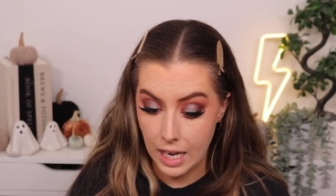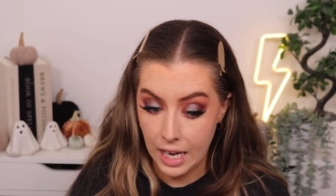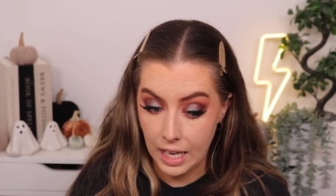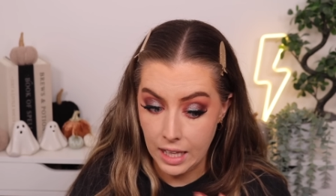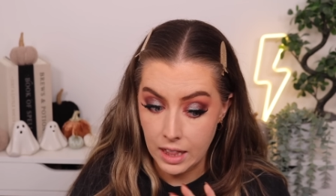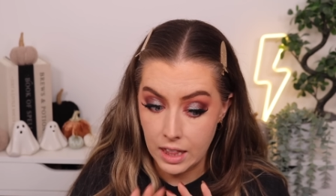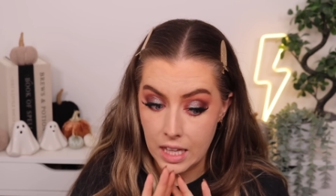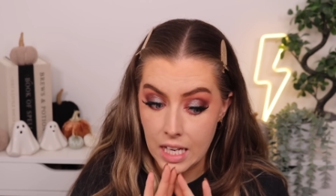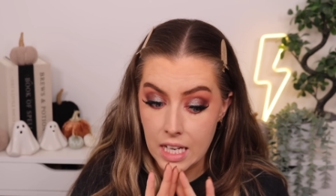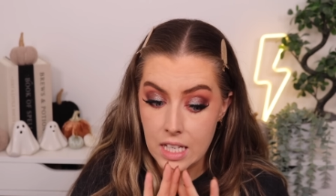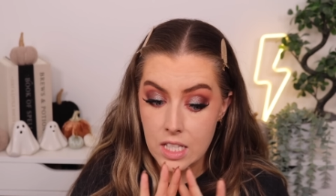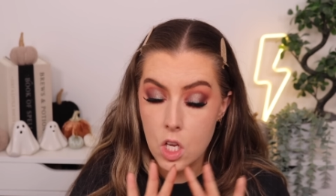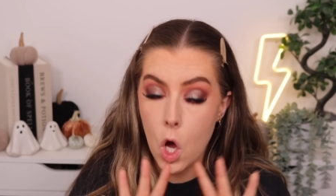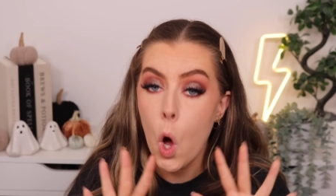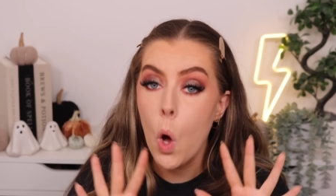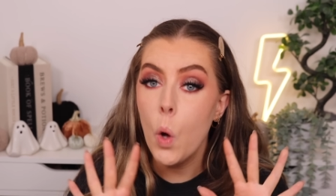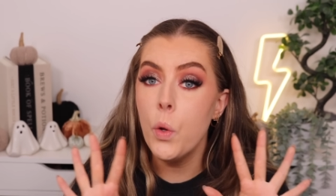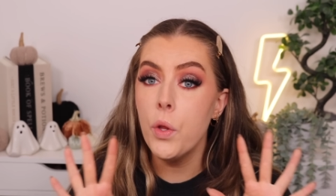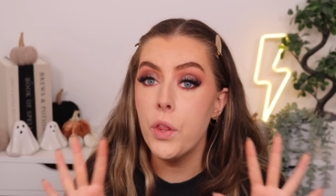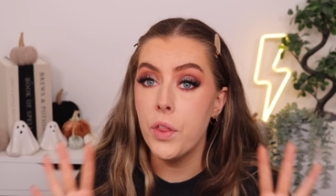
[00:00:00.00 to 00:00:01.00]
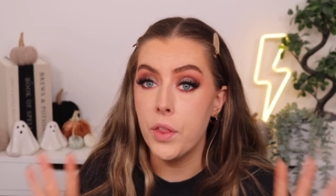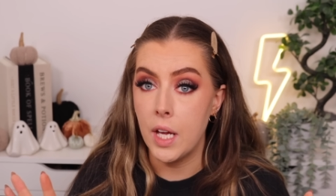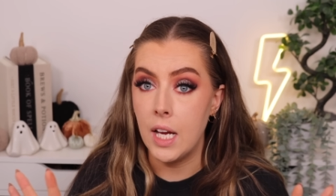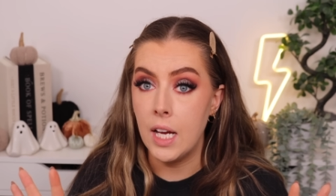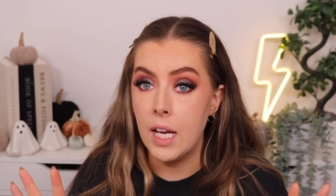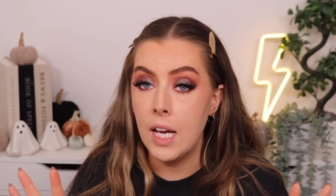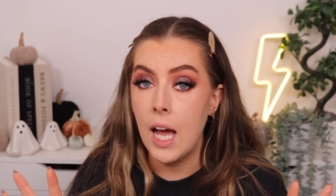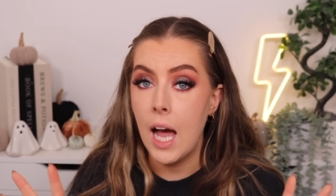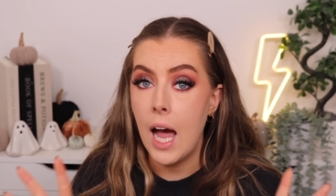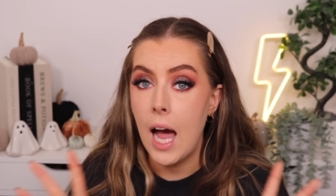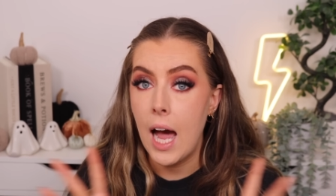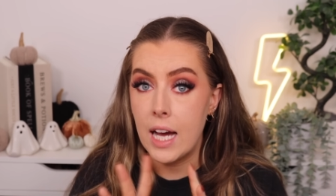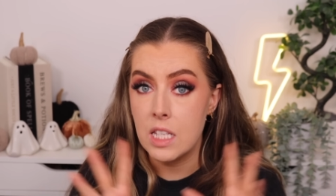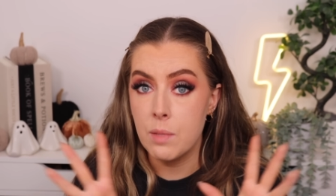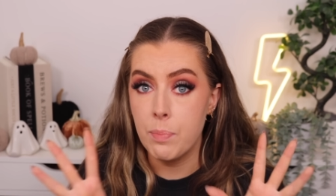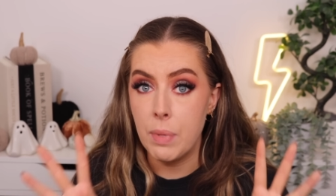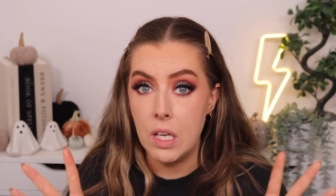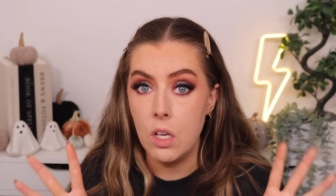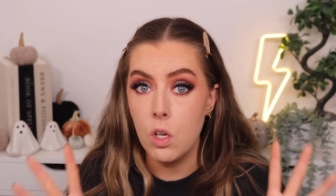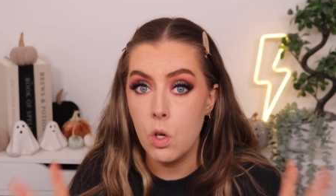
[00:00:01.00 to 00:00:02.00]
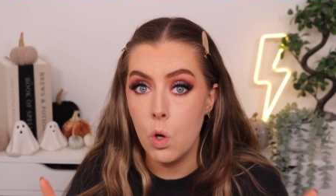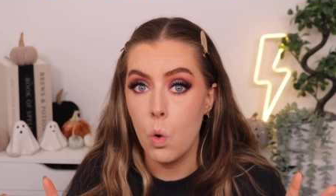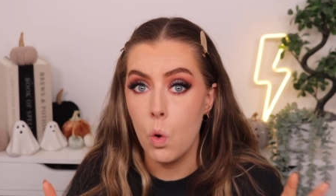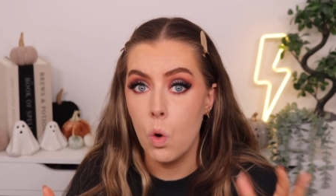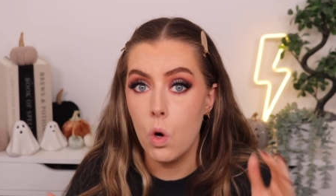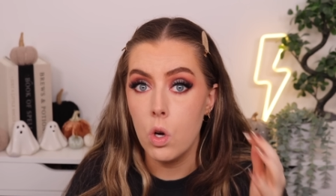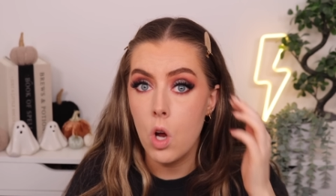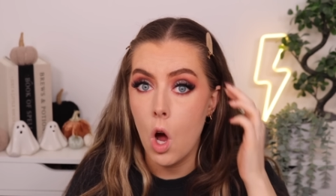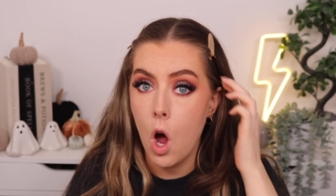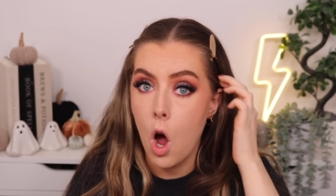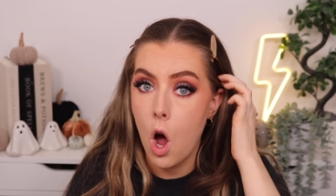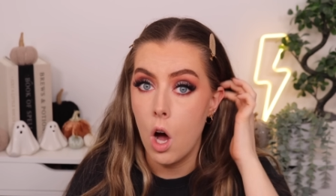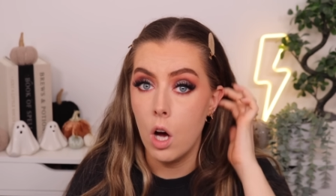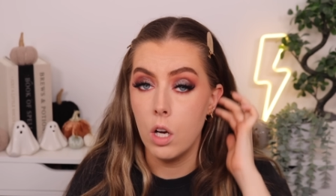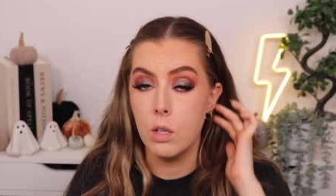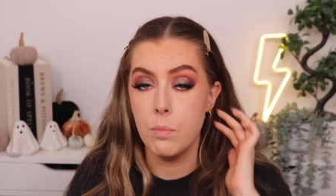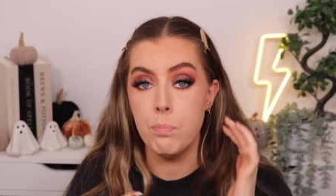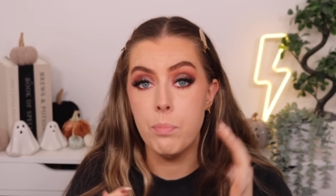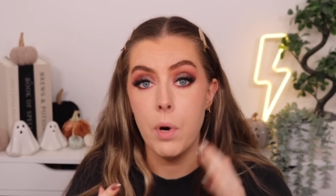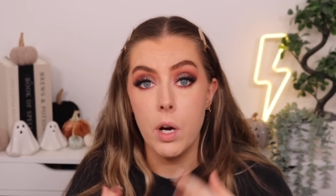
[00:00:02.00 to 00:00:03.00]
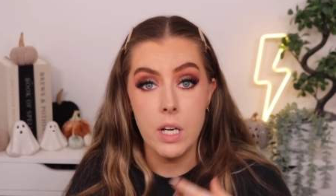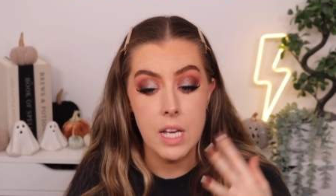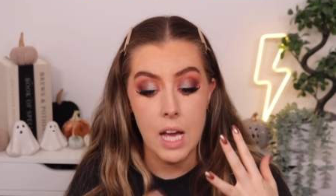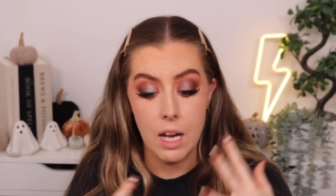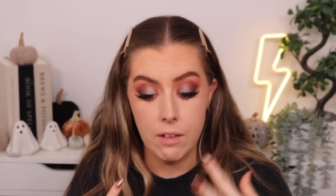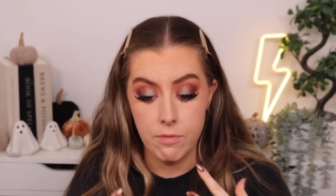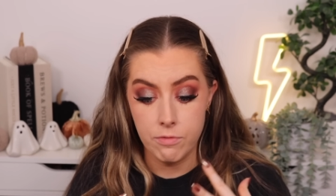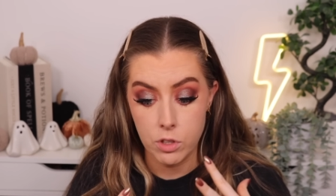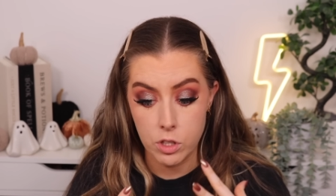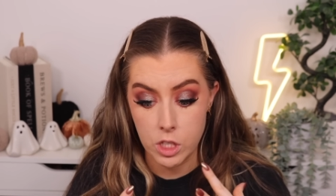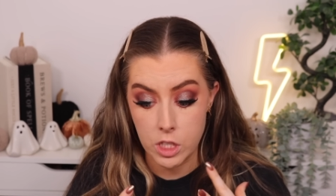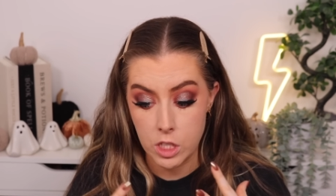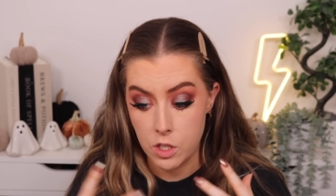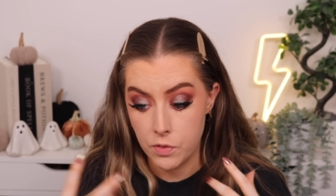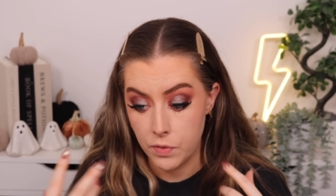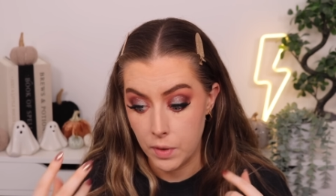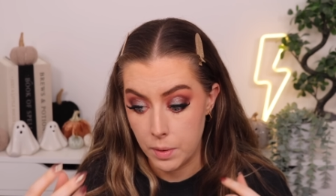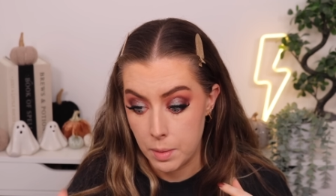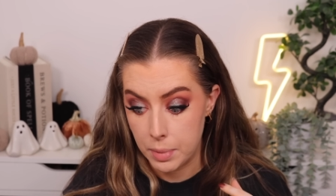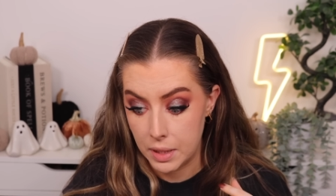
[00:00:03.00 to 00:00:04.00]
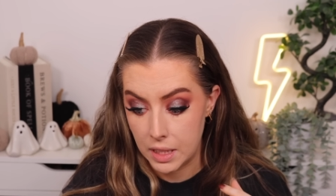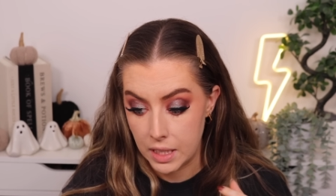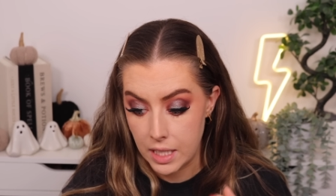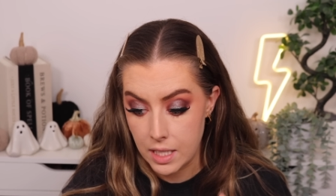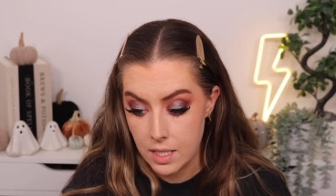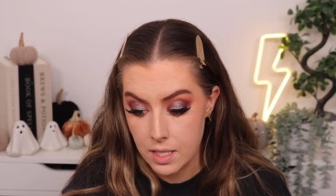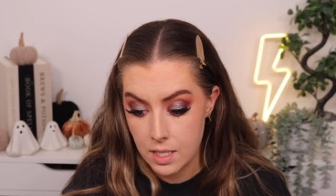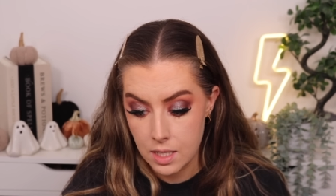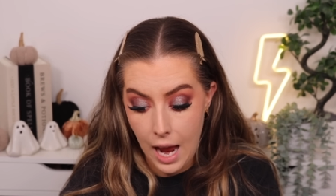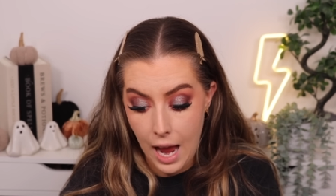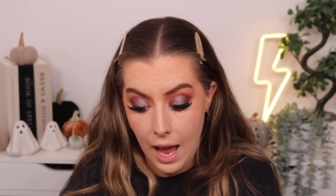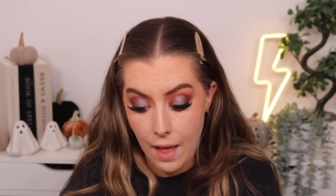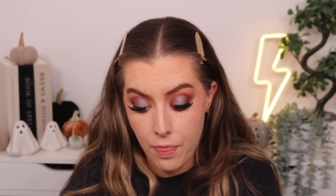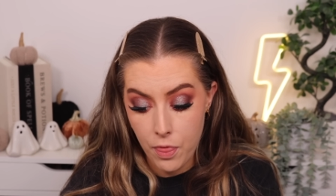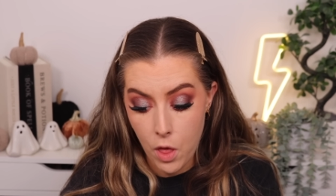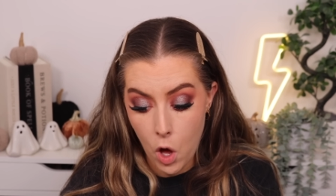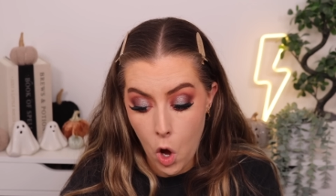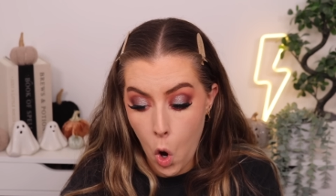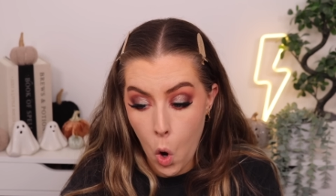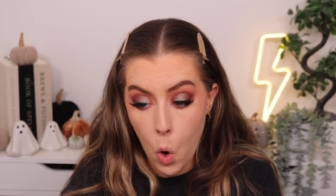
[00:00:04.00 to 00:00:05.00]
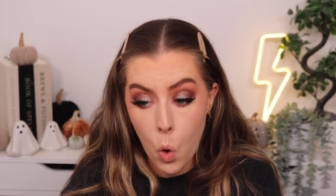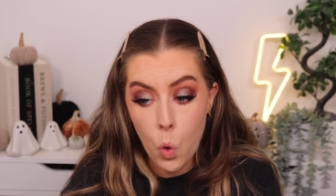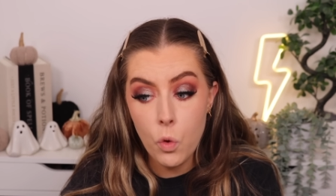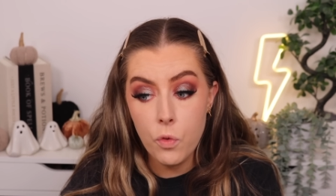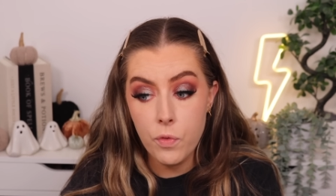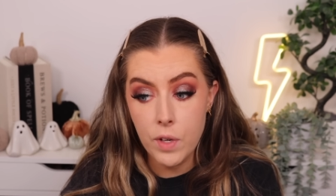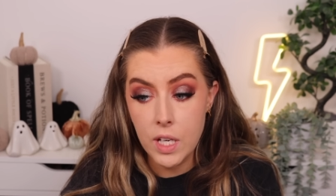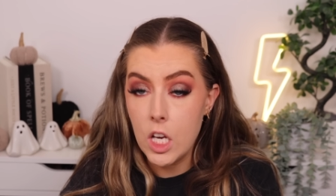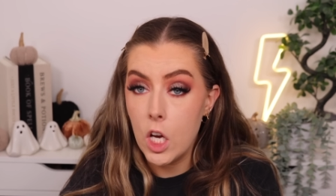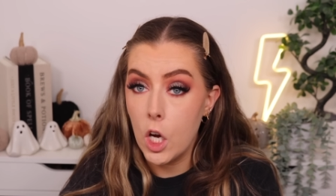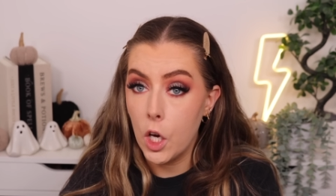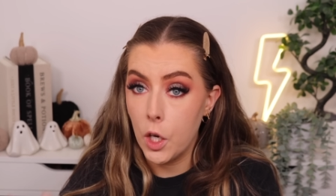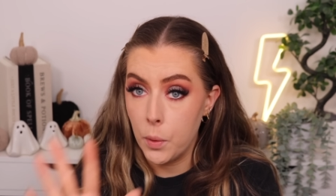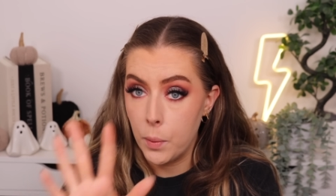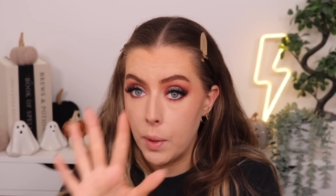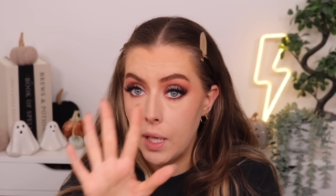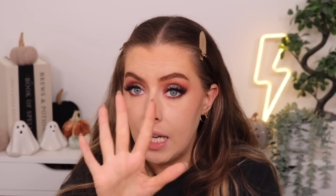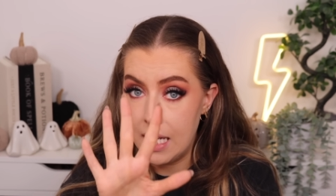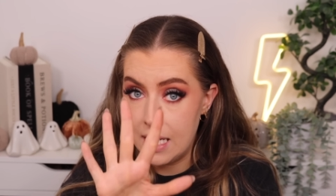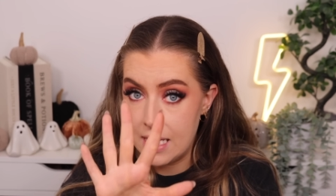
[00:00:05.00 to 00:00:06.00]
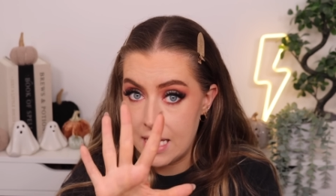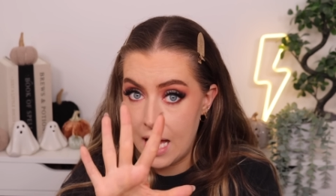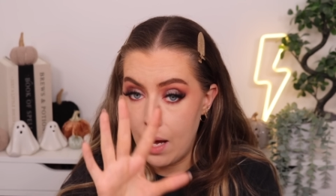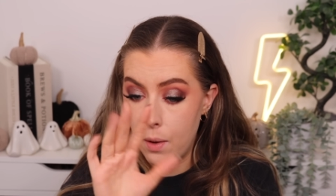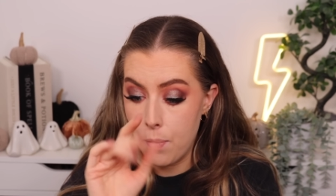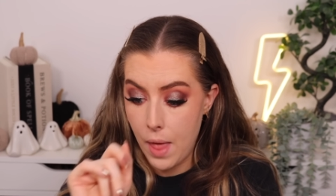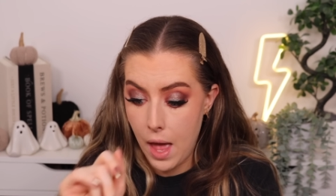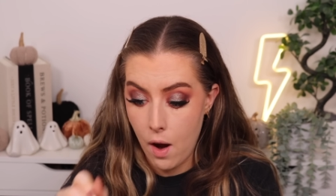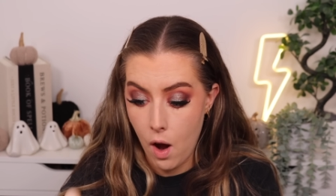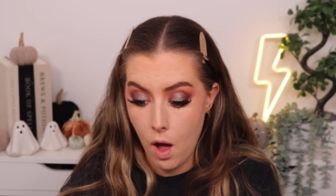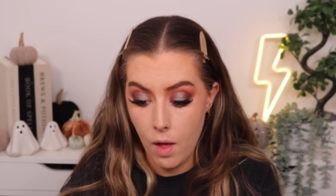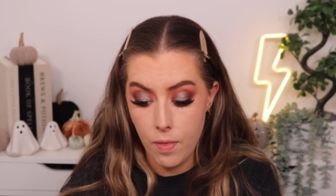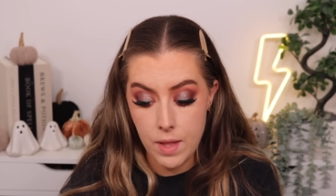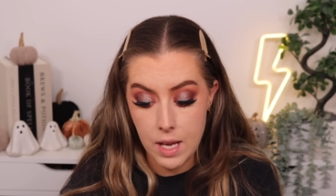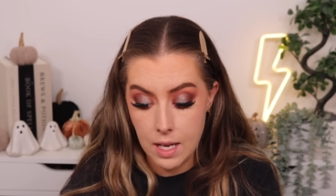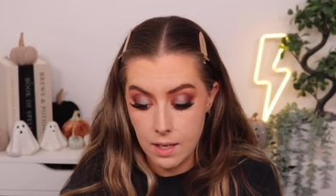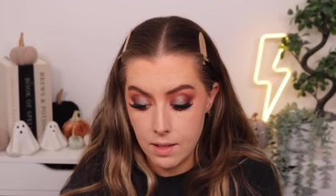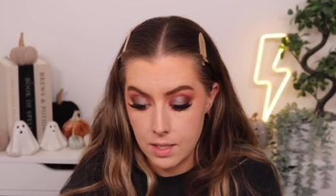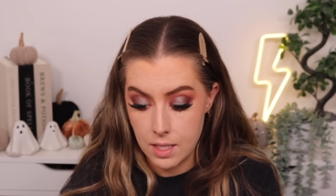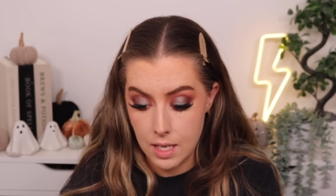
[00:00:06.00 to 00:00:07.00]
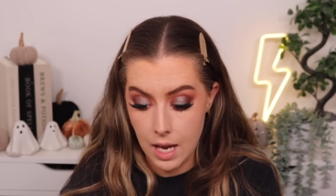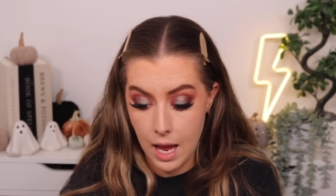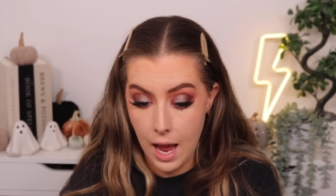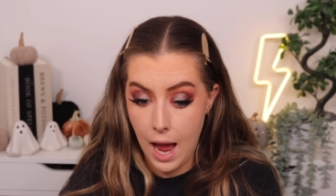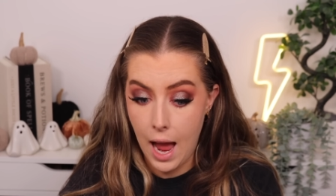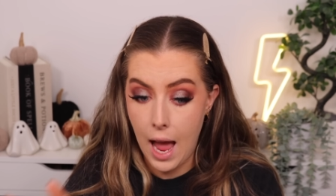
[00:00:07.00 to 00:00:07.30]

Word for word: And this whole thing has been caught on body cam footage from the police, and the whole video is out there on the internet,